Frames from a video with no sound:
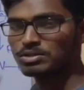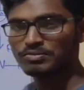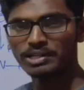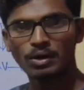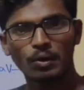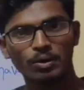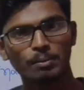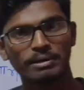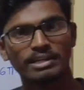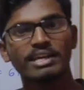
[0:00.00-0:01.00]
mass of that oil
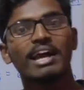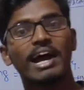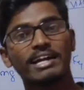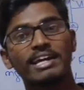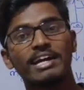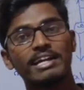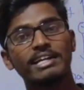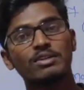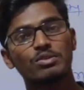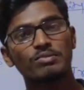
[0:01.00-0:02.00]
droplet, and
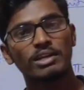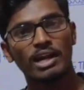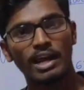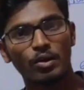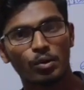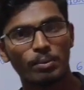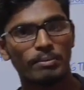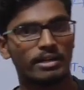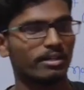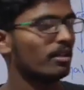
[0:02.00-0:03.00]
radius of that oil
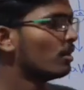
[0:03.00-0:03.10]
droplet.